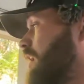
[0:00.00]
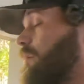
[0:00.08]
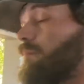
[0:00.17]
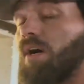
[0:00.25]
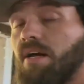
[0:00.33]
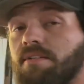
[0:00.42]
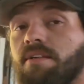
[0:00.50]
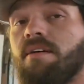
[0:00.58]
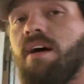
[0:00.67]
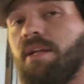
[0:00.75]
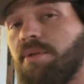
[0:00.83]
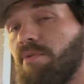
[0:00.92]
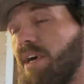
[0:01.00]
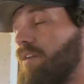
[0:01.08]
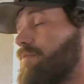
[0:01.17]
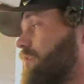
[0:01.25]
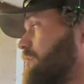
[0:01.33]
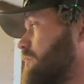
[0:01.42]
But I do
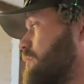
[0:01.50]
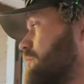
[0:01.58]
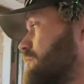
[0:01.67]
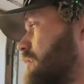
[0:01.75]
have good news.